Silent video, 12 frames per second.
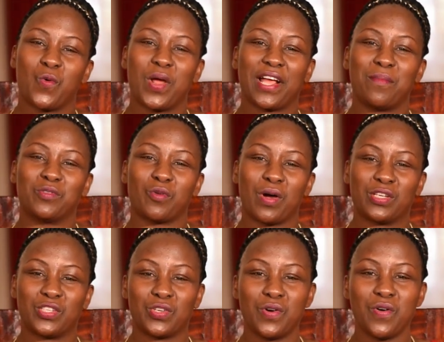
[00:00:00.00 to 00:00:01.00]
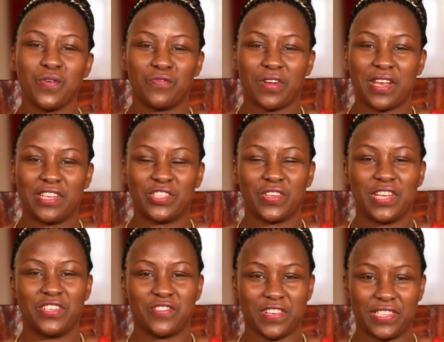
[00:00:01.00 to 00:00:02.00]
welcome to our show on financial
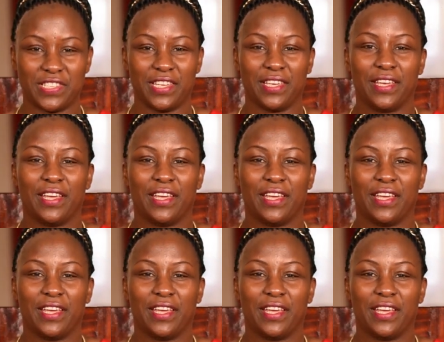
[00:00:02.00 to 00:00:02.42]
literacy.